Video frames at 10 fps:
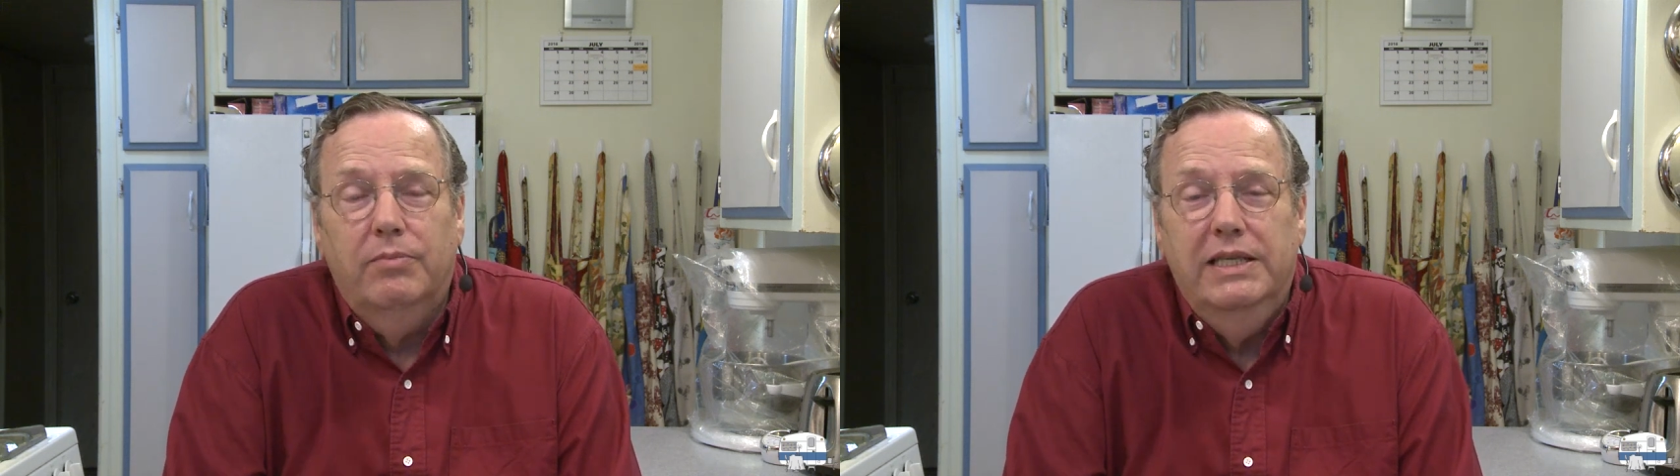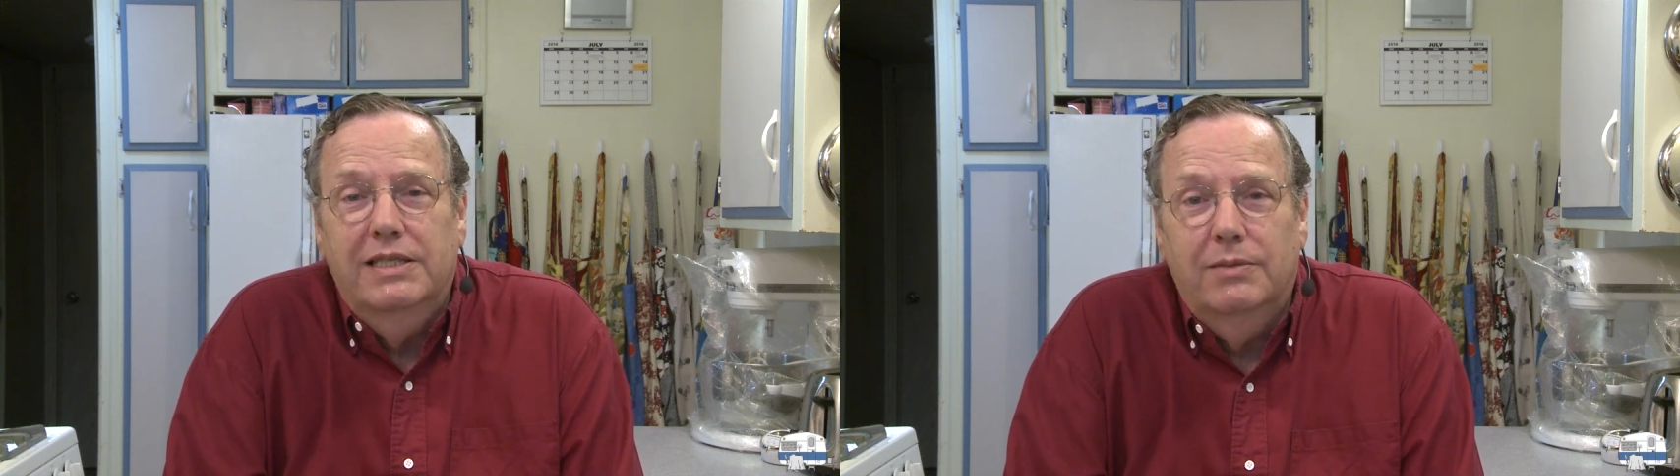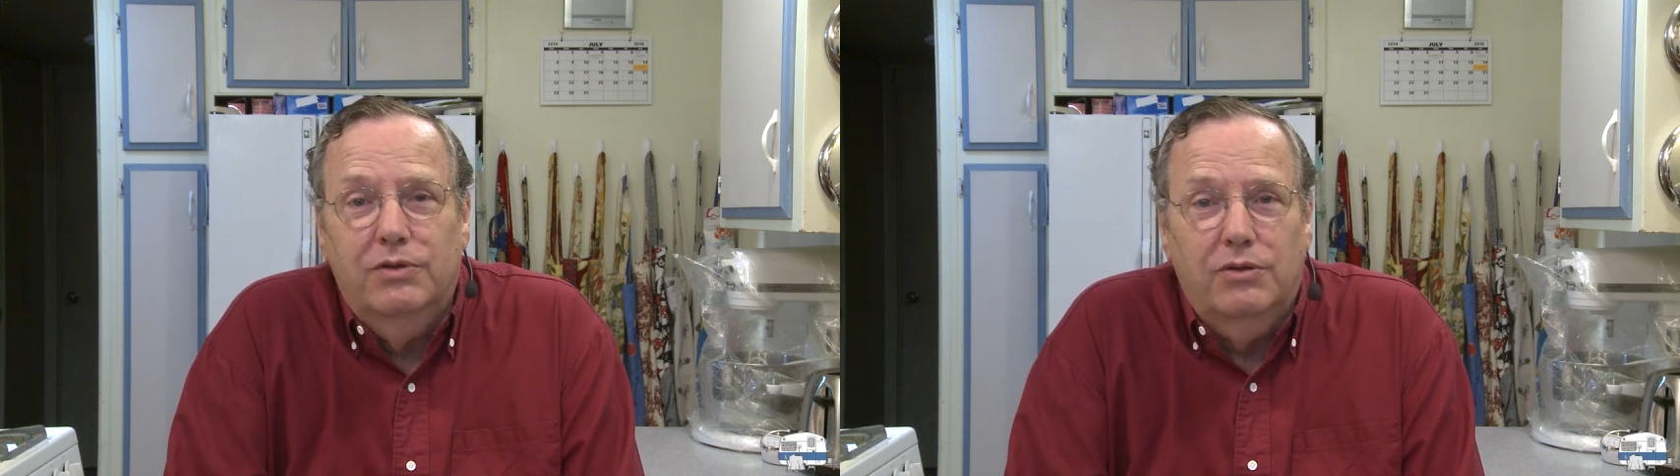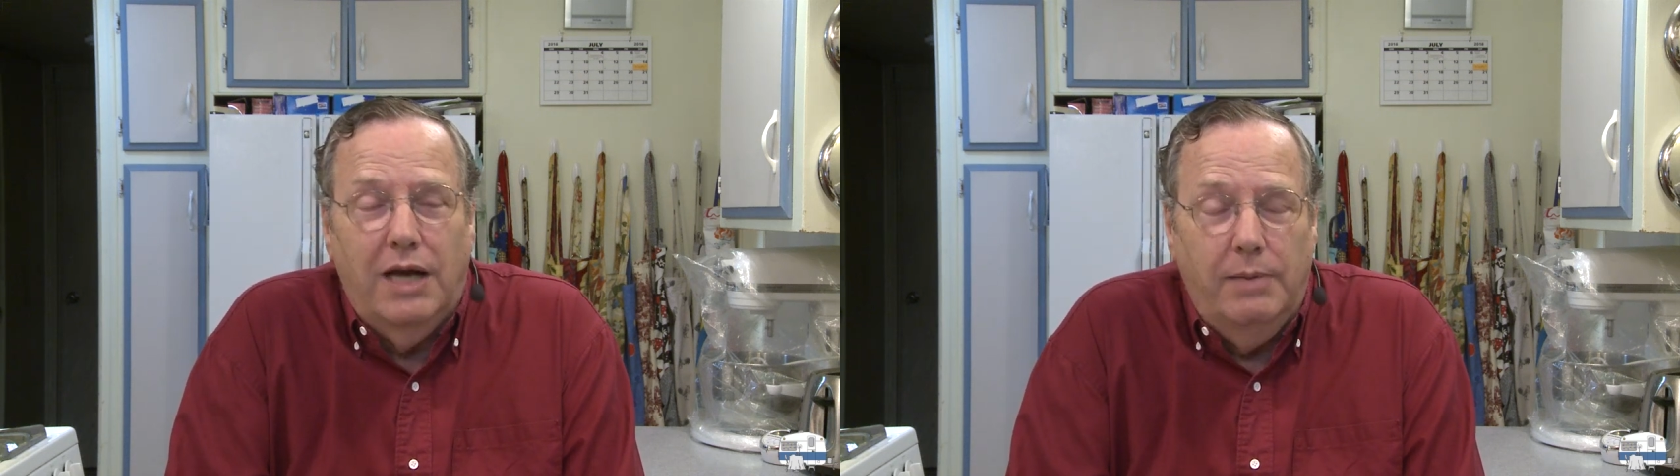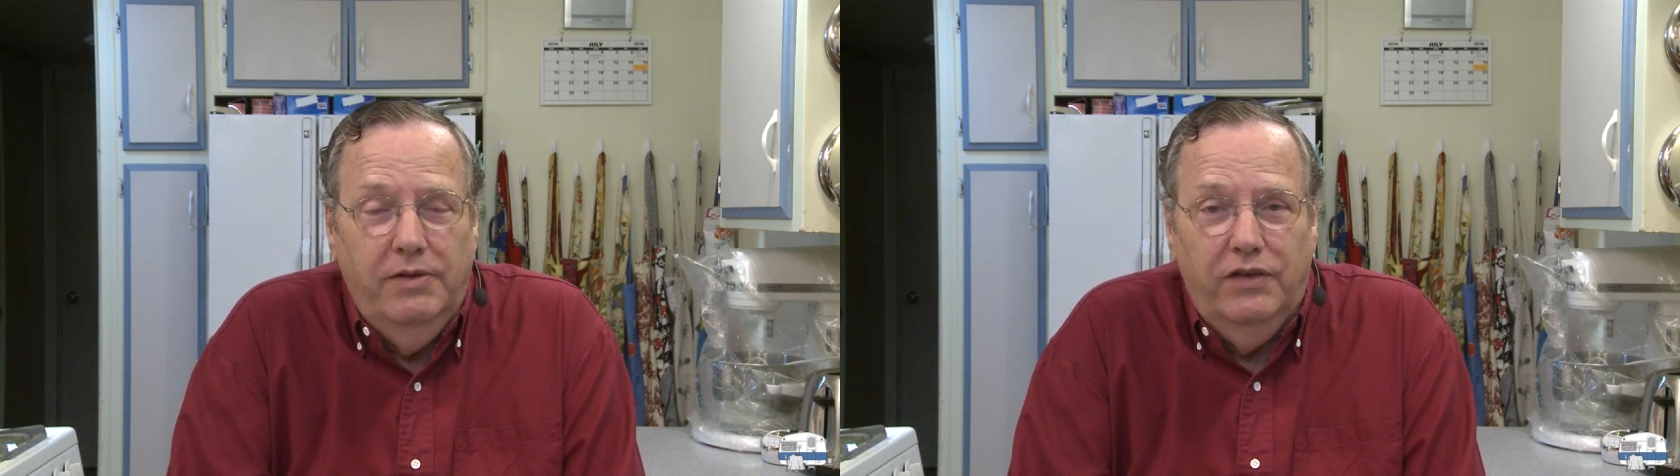please
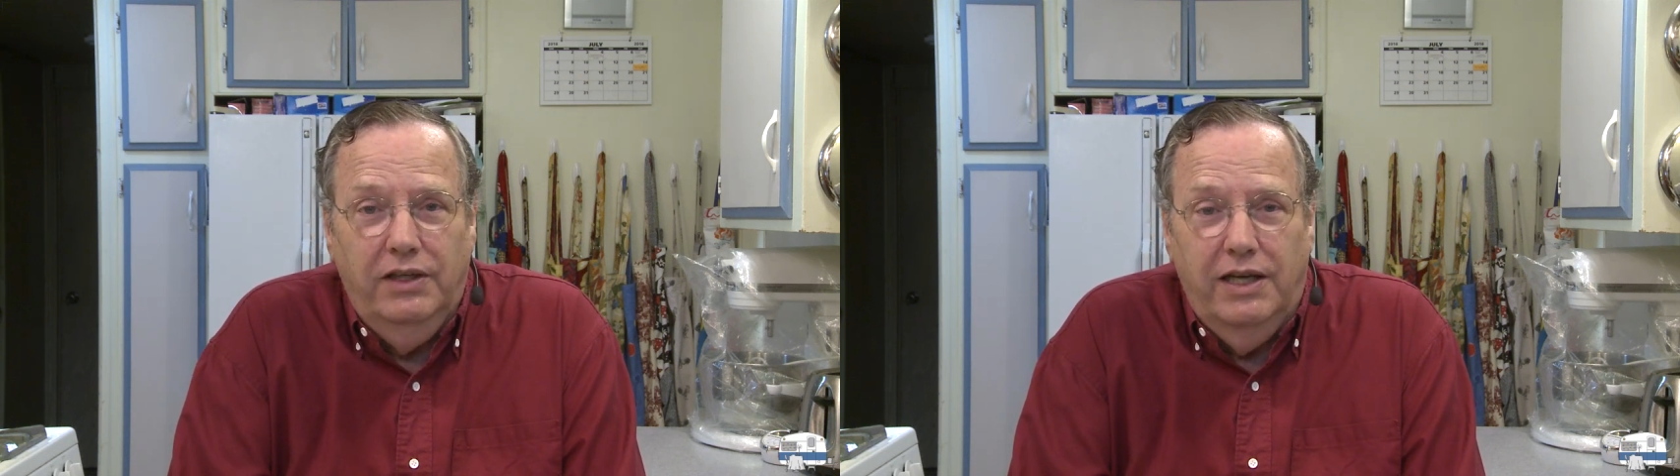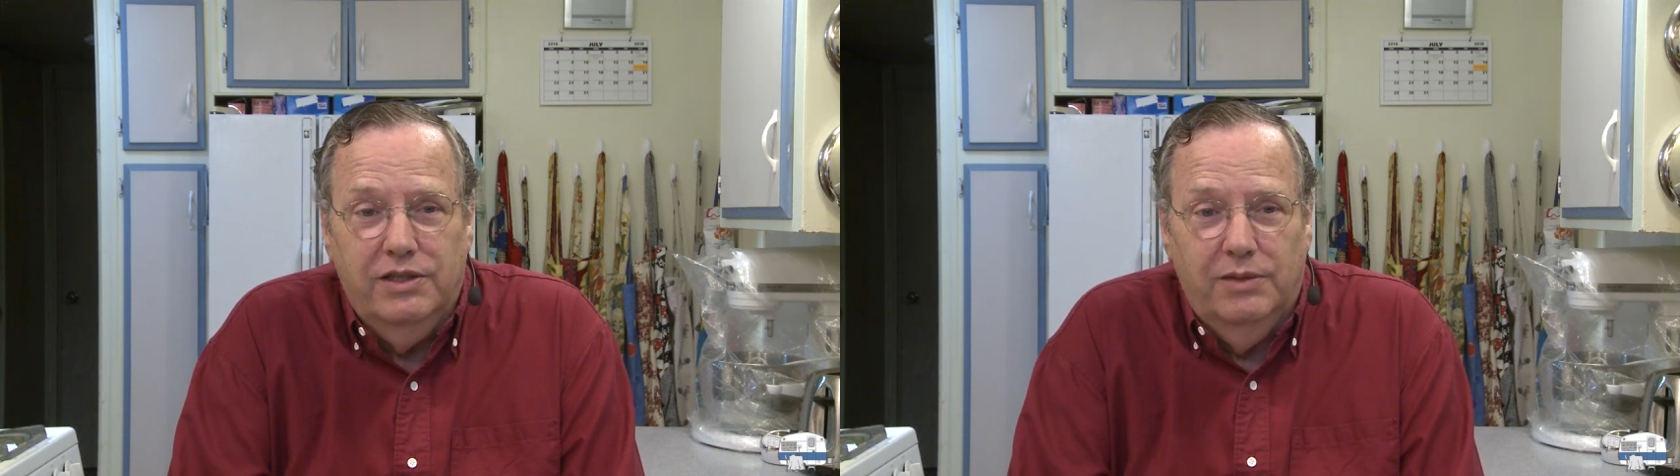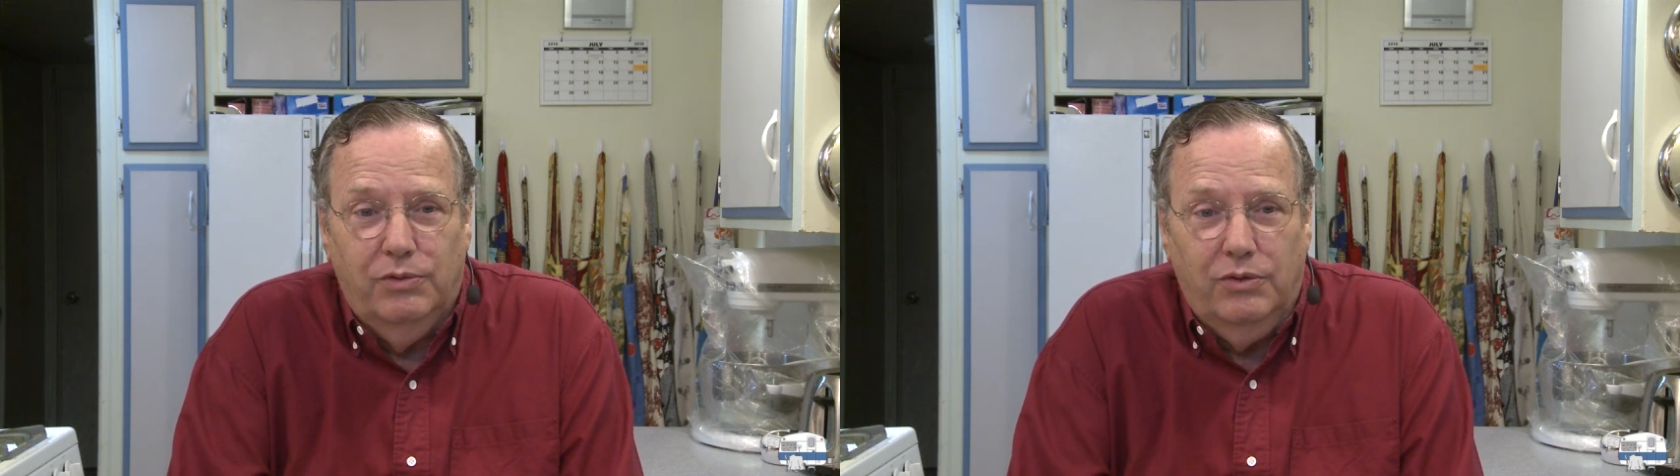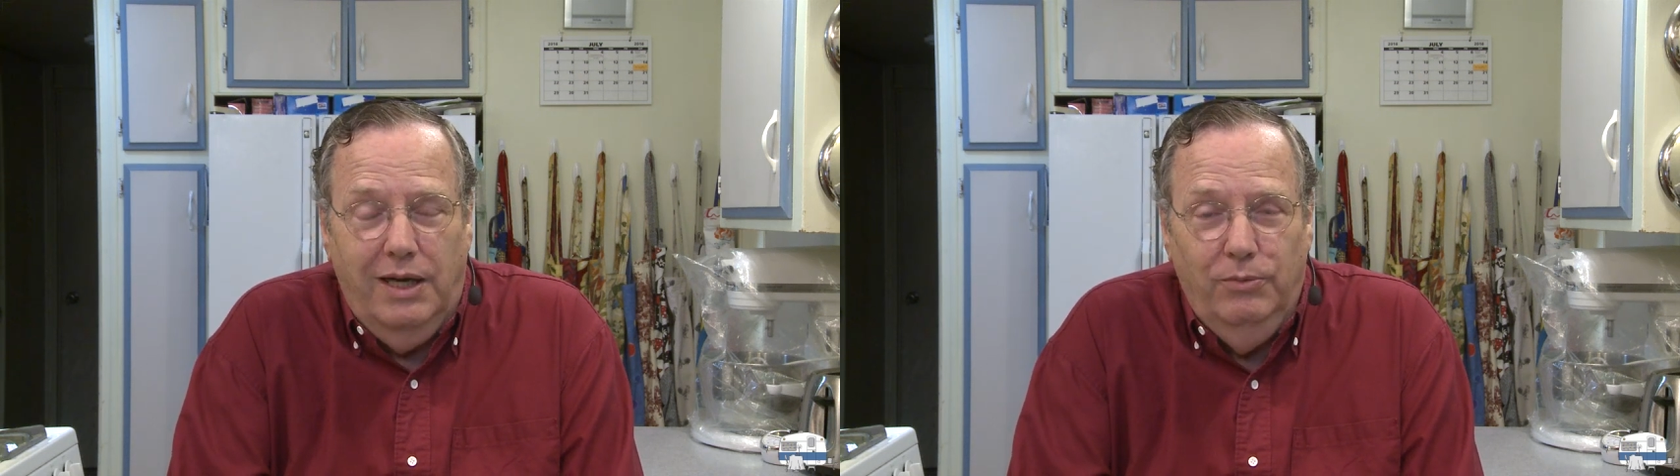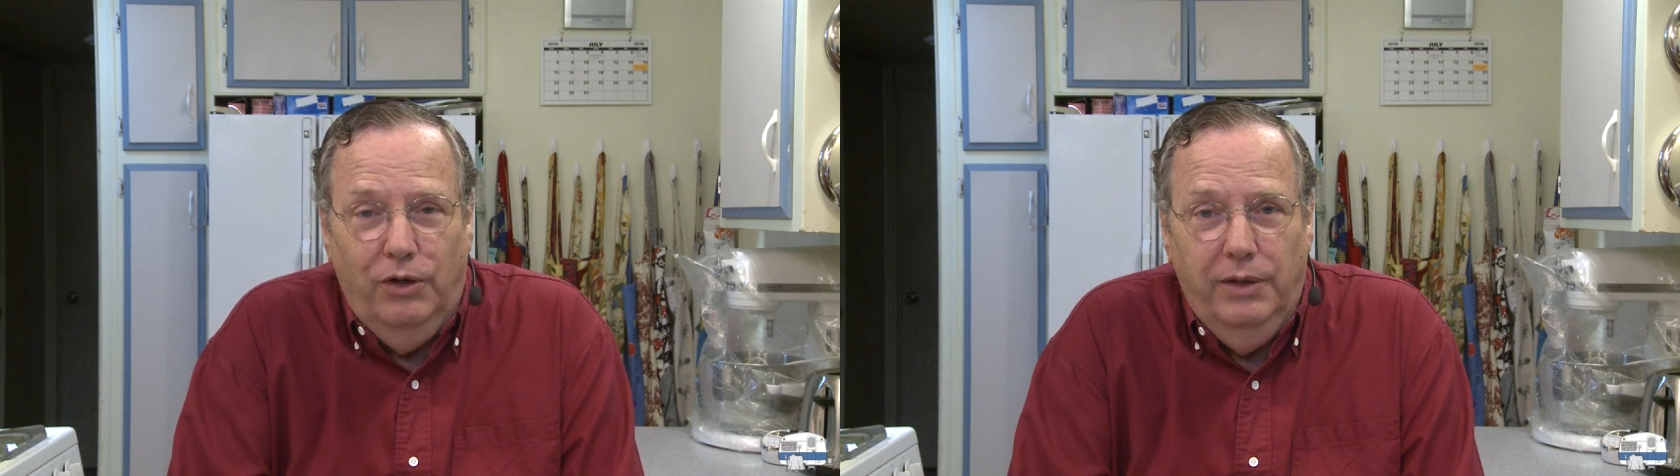subscribe if you're not
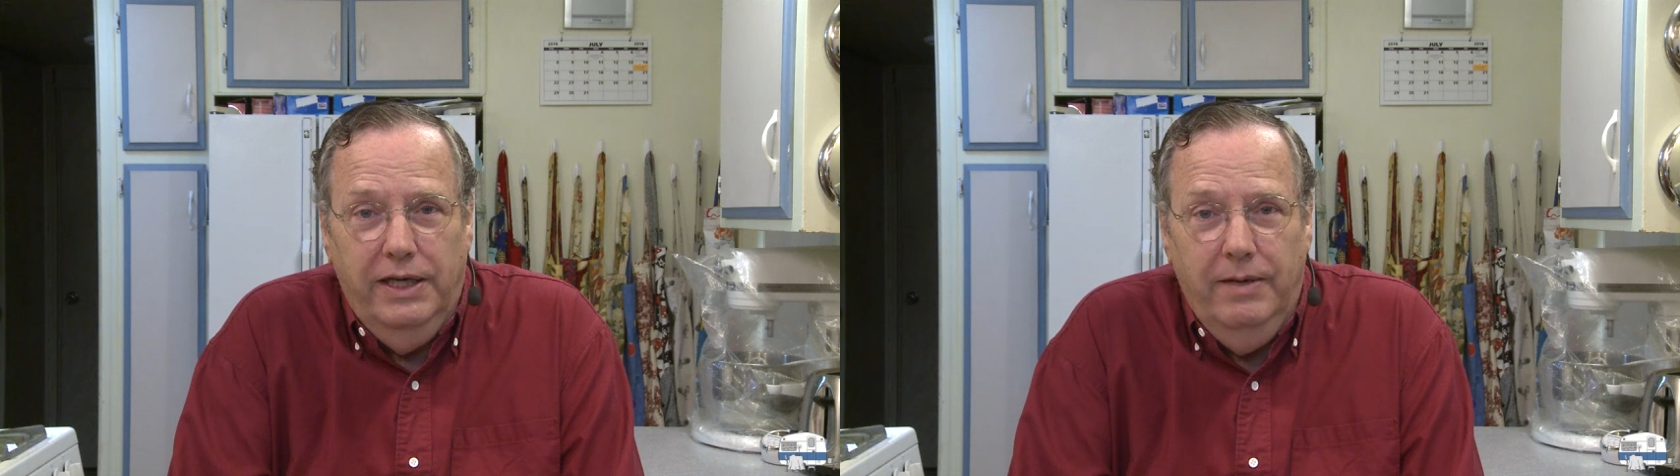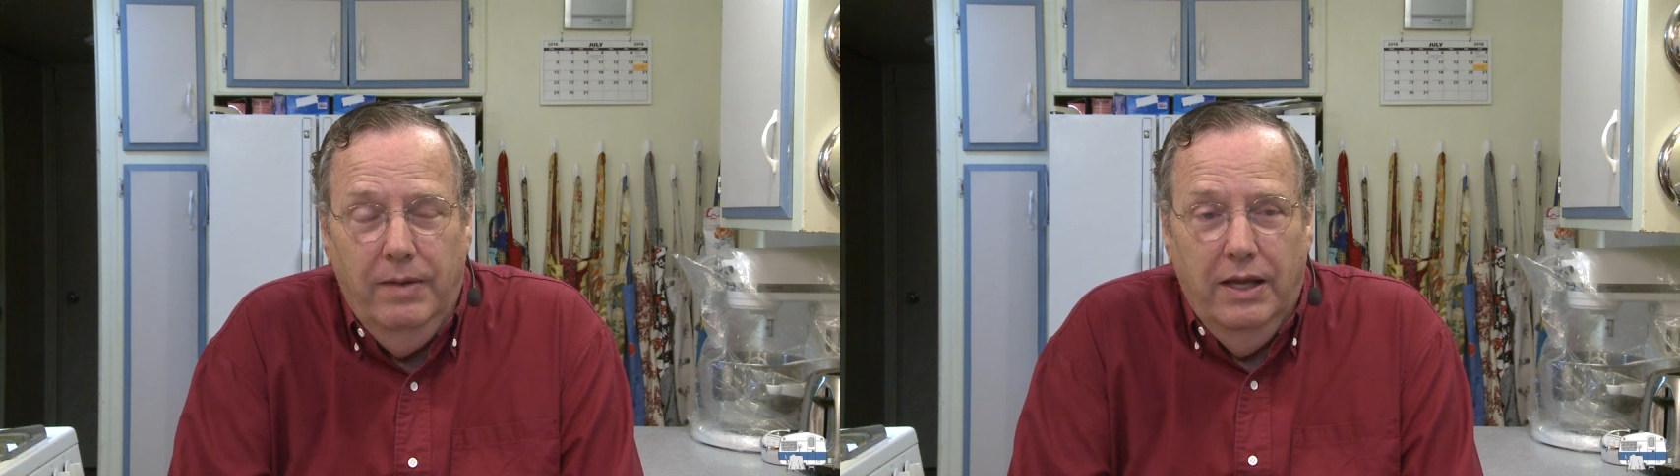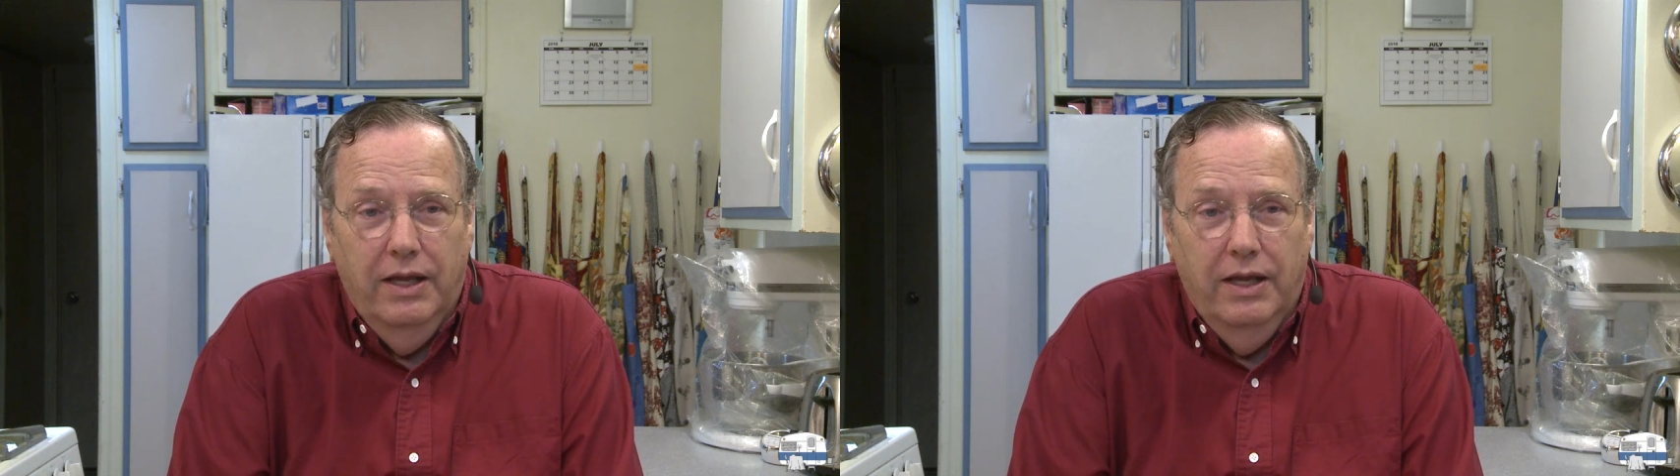subscribed already.